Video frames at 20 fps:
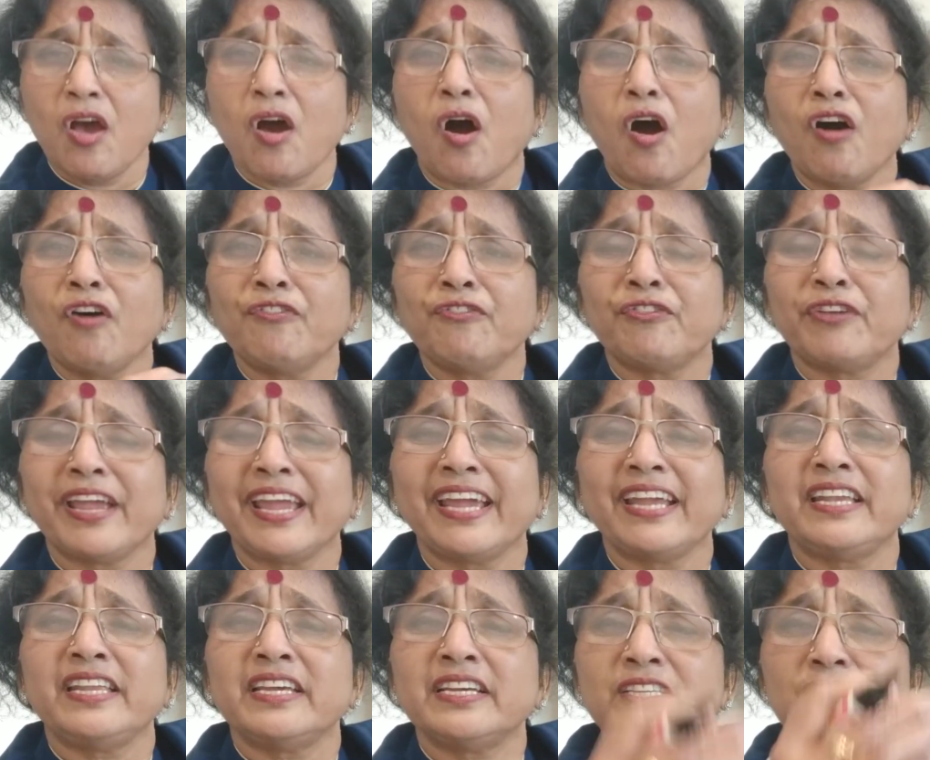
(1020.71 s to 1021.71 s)
of
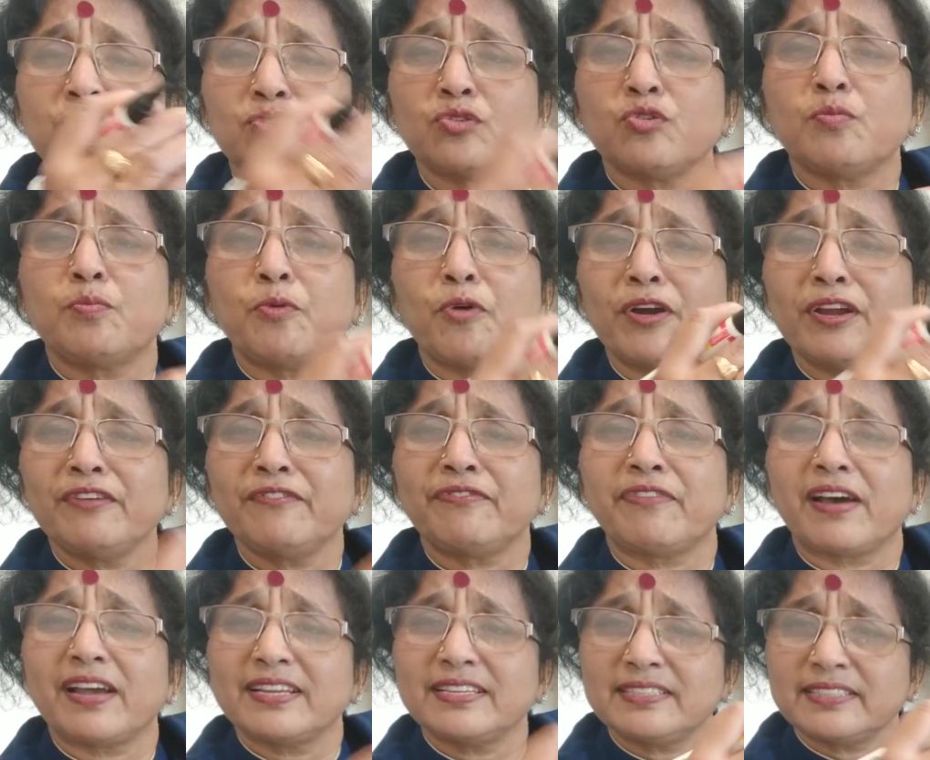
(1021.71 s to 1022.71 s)
radius
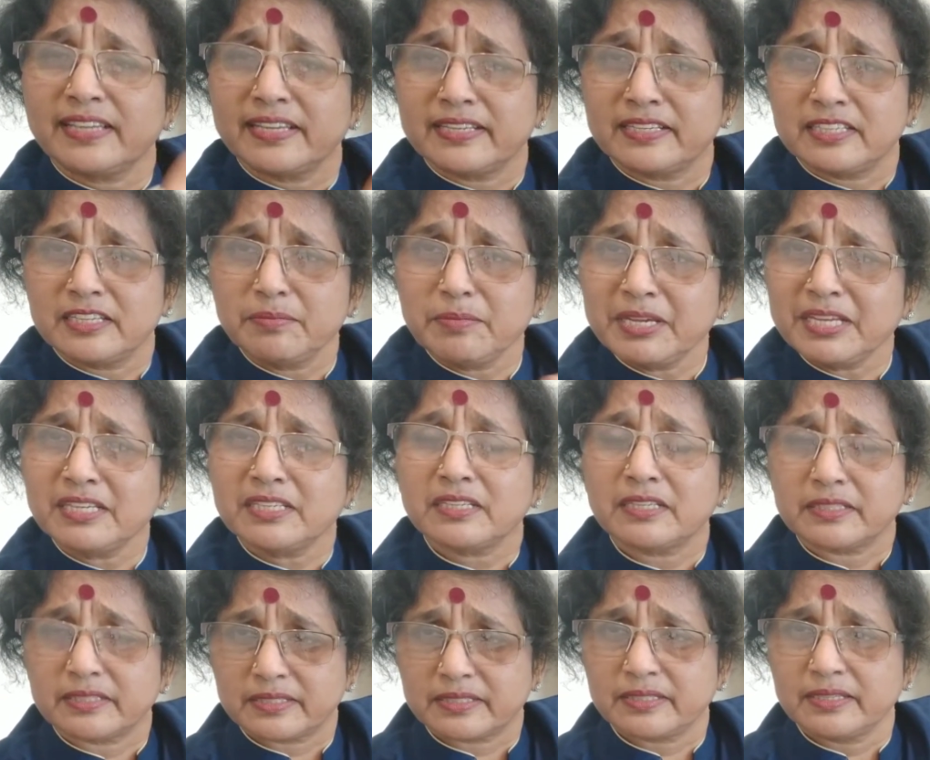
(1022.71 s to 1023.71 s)
2.5
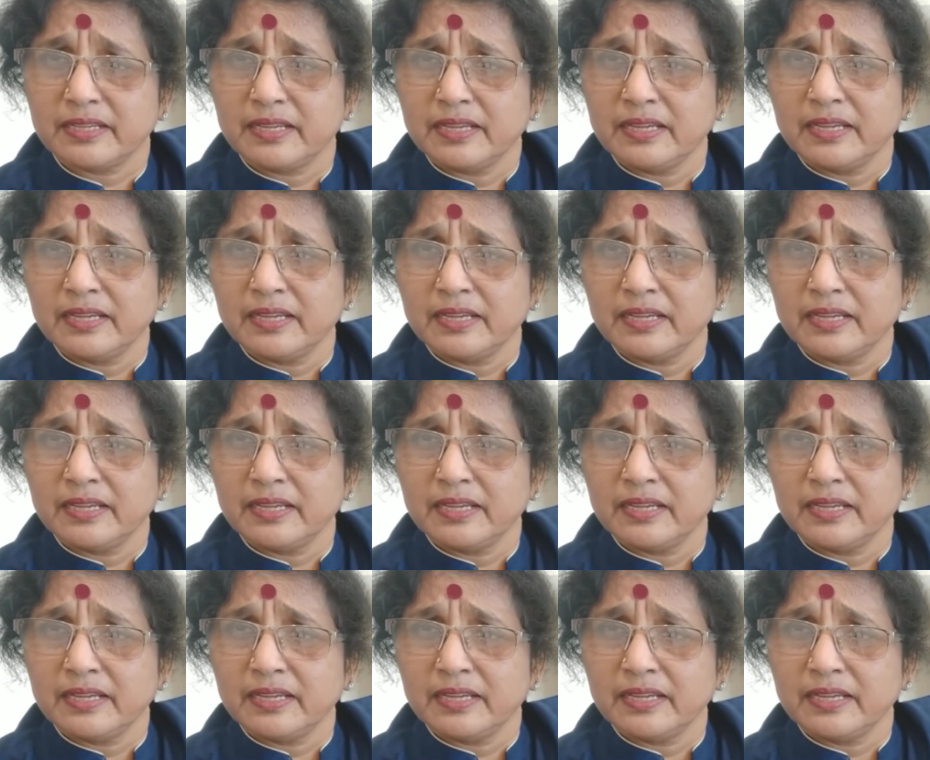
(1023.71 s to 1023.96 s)
centimeters?